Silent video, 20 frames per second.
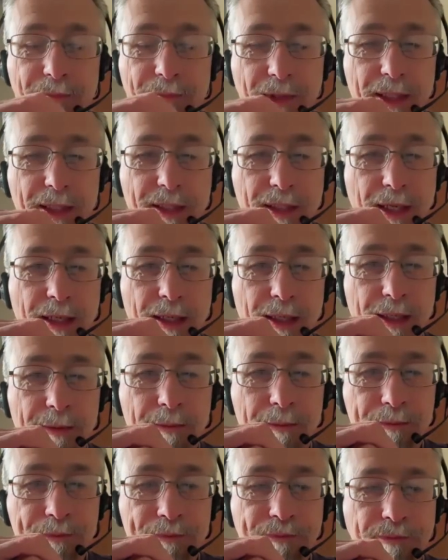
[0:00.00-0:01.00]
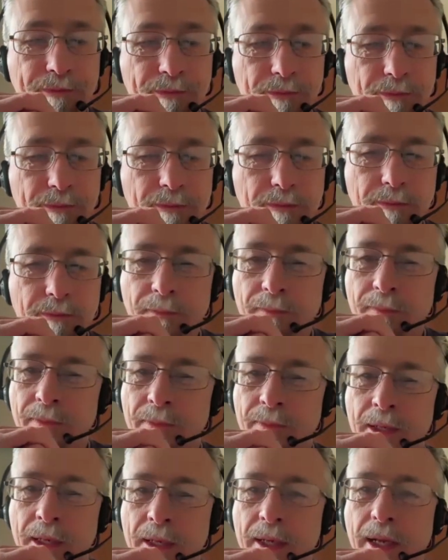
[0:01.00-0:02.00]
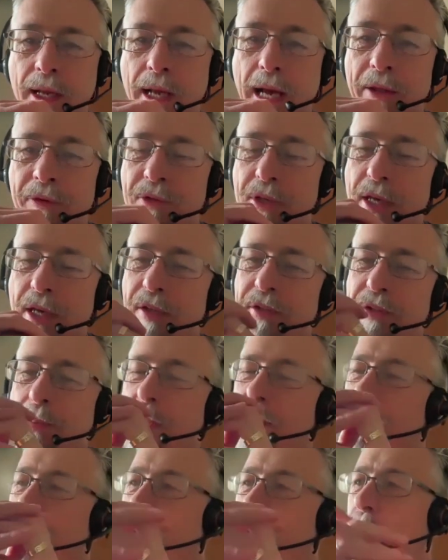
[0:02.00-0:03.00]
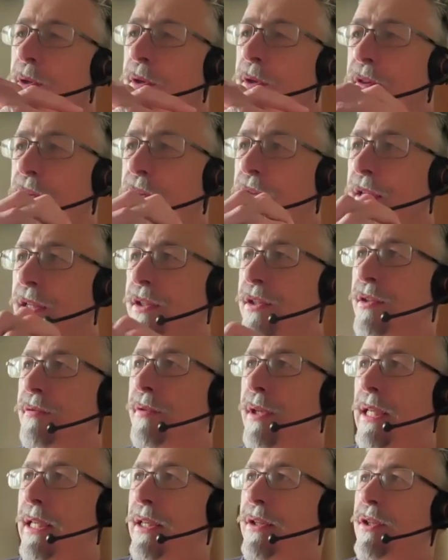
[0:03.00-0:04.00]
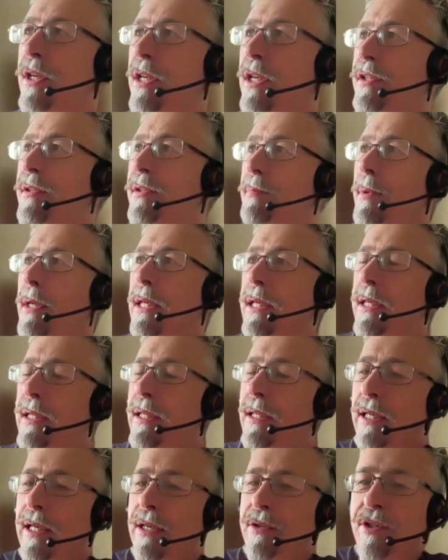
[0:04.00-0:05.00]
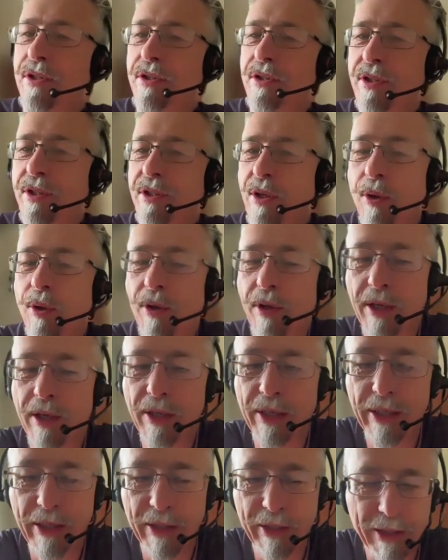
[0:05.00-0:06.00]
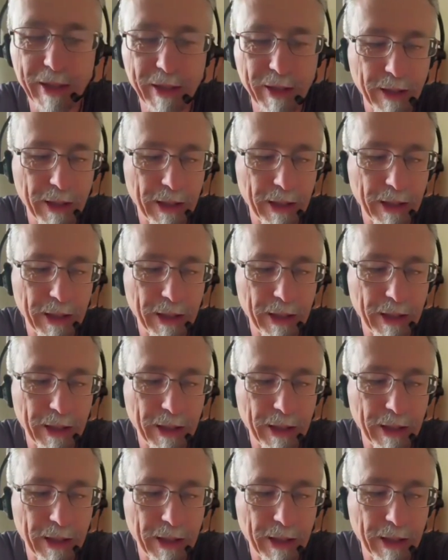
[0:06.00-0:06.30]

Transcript: exactly. And I suppose that's one of the things that really interests me as a scholar, is